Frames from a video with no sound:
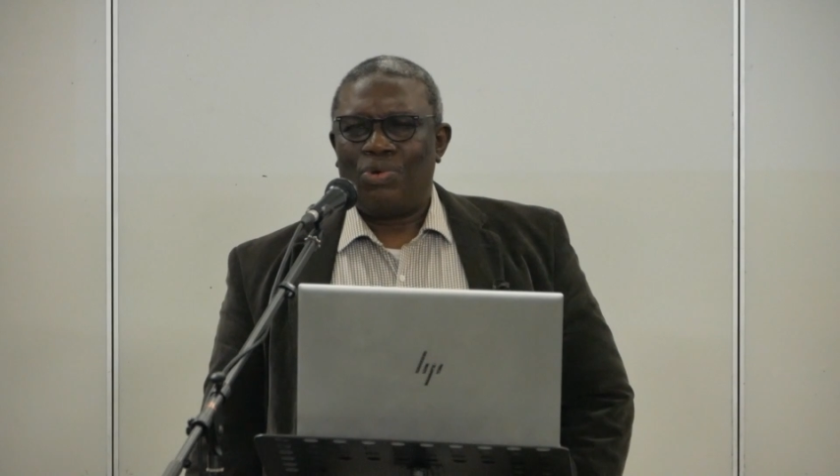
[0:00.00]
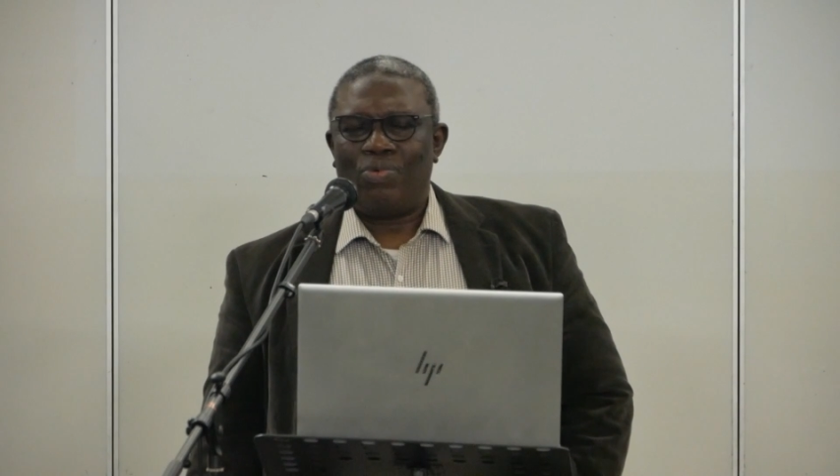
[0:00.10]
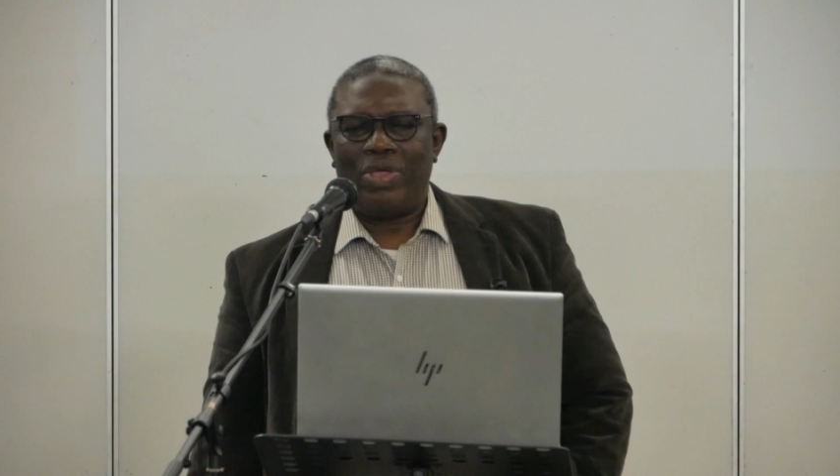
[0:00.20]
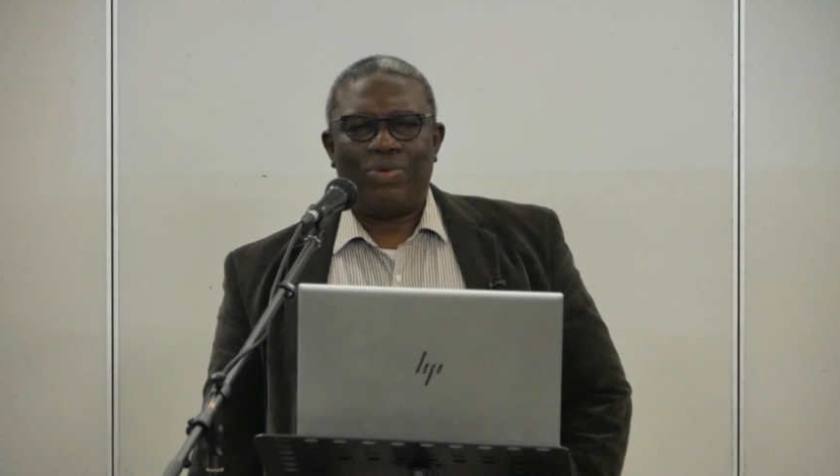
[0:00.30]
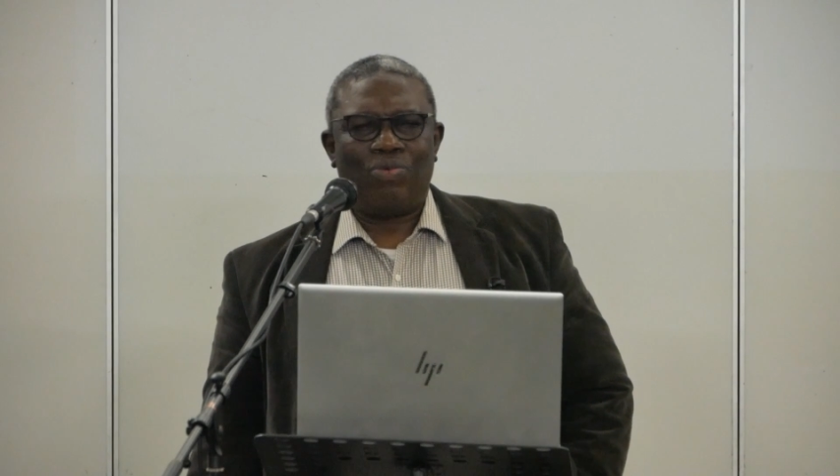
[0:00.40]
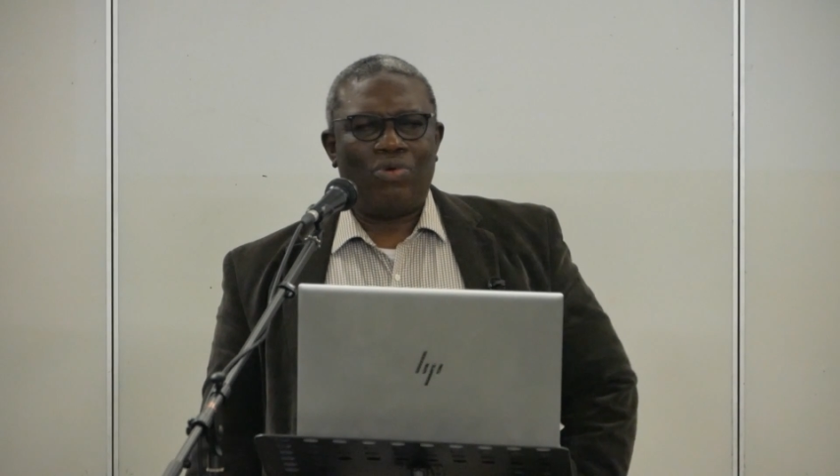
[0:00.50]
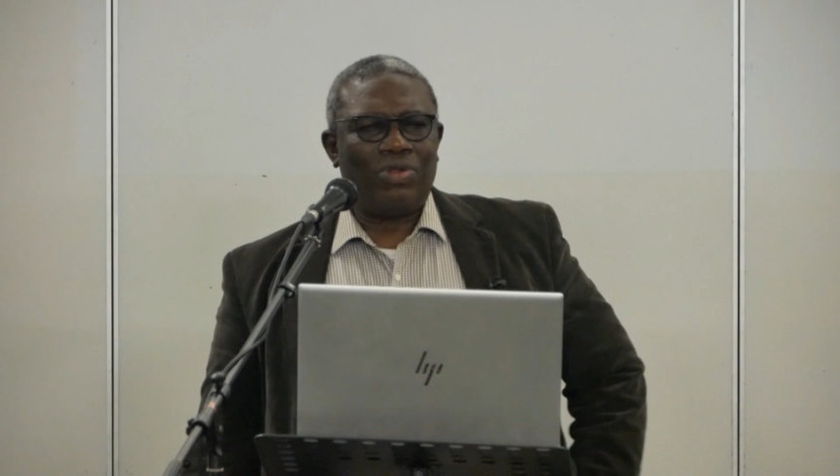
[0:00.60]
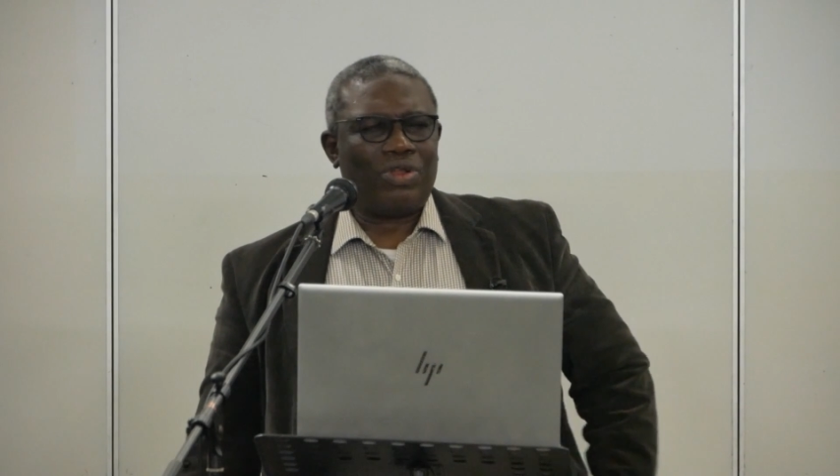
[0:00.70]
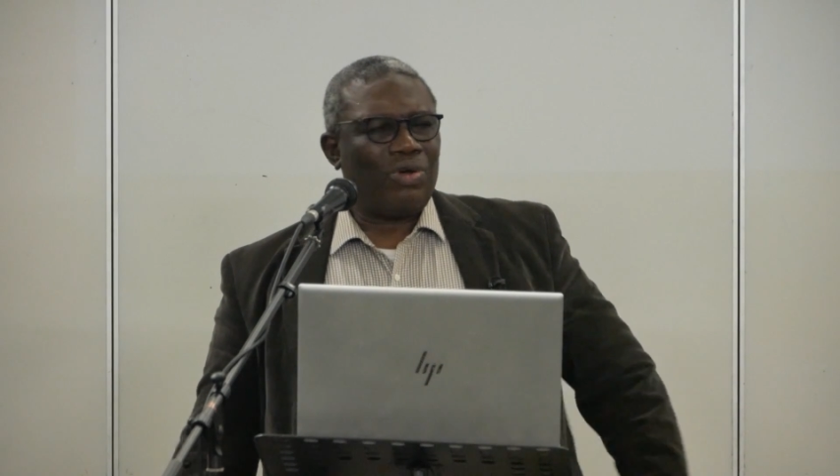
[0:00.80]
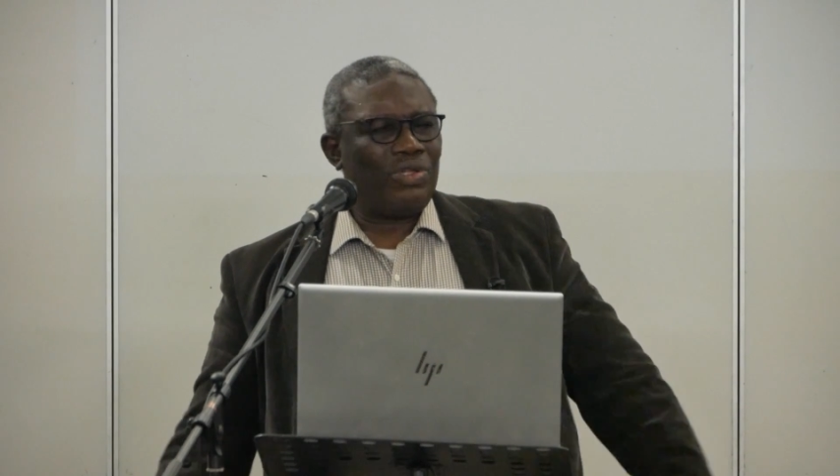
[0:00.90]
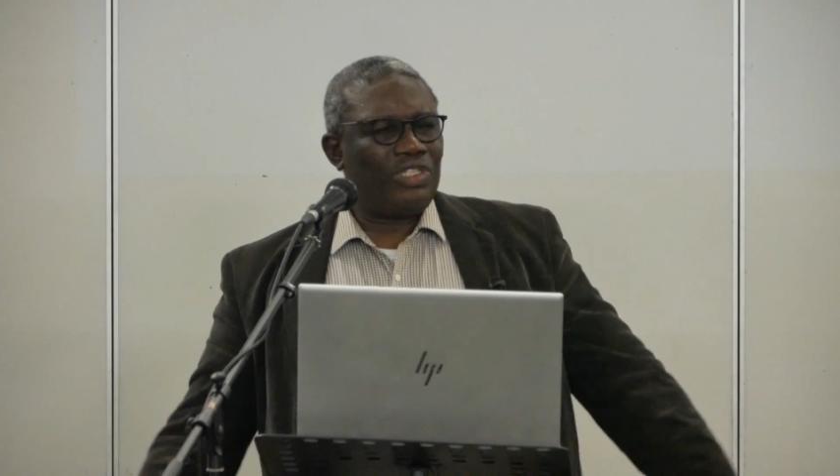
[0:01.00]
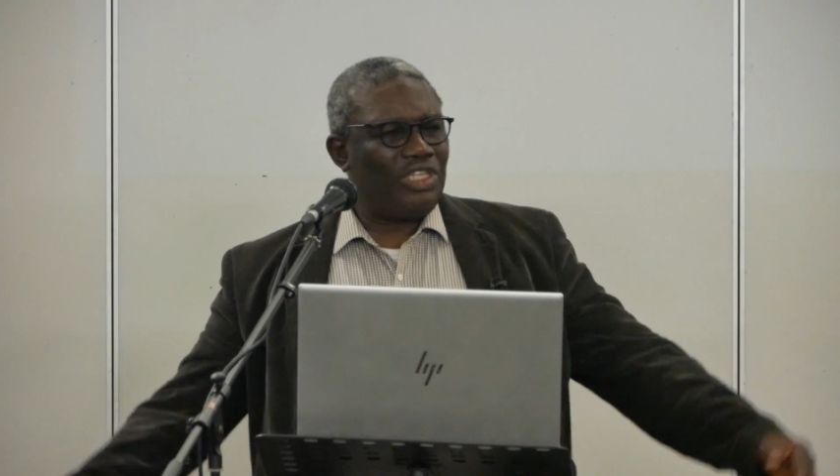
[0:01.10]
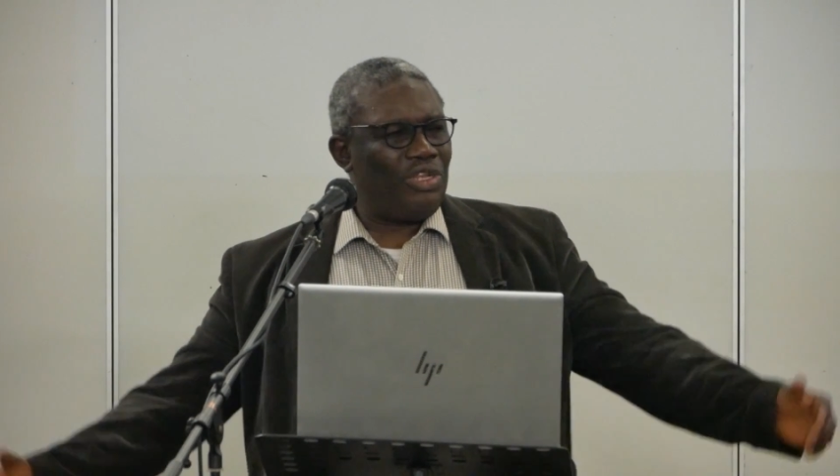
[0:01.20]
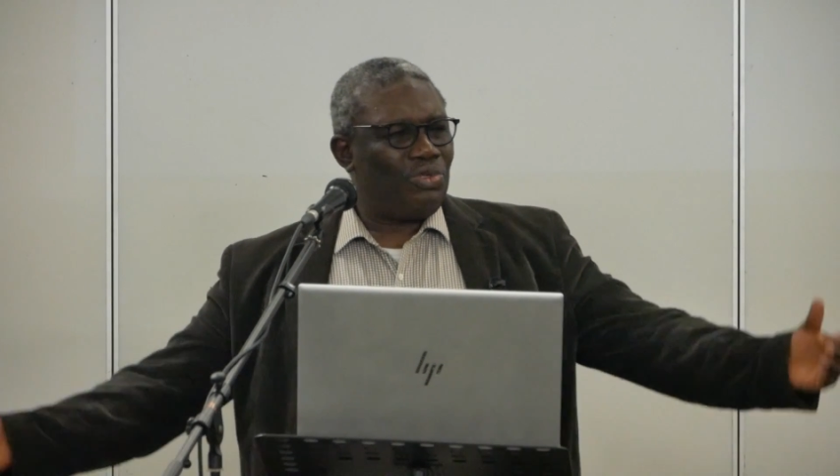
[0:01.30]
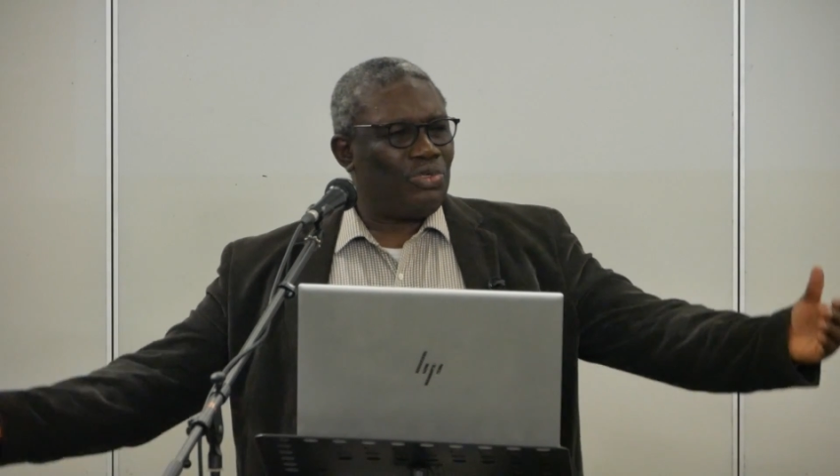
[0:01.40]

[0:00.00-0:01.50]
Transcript: we will continue